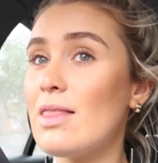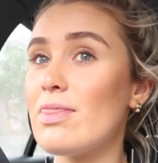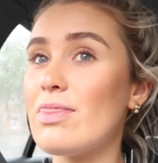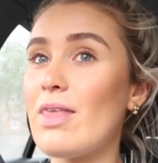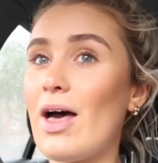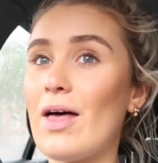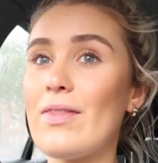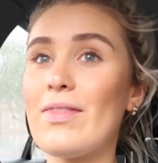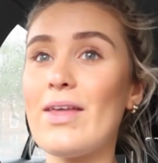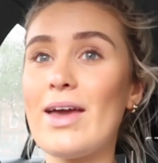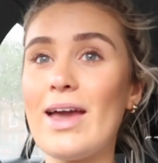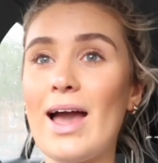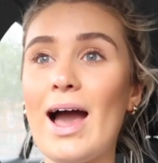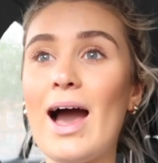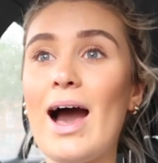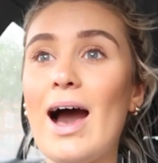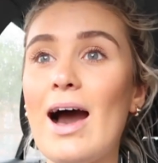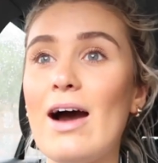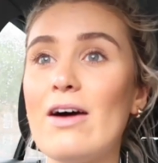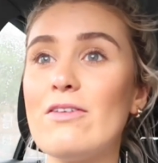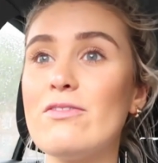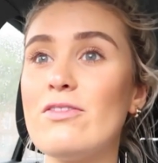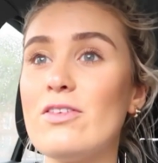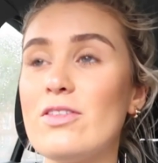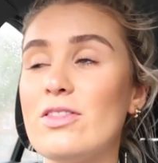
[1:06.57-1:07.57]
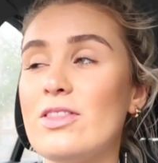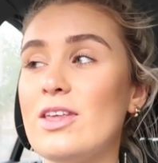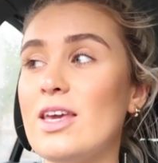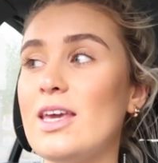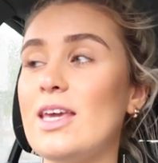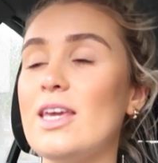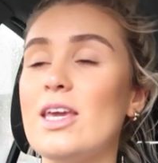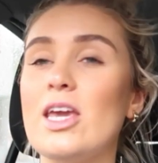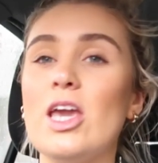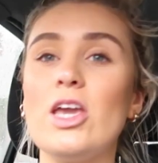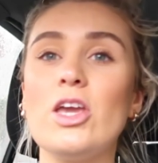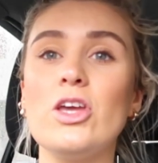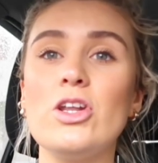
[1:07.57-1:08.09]
that they have the,
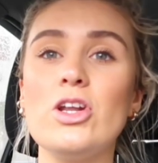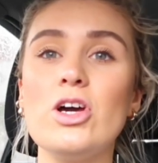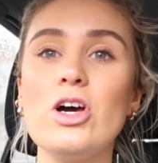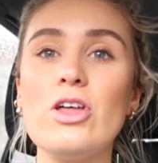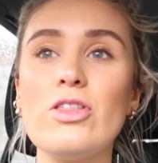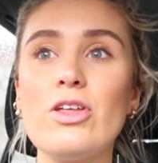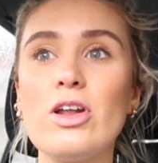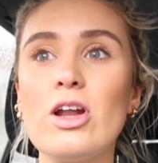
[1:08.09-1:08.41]
you know,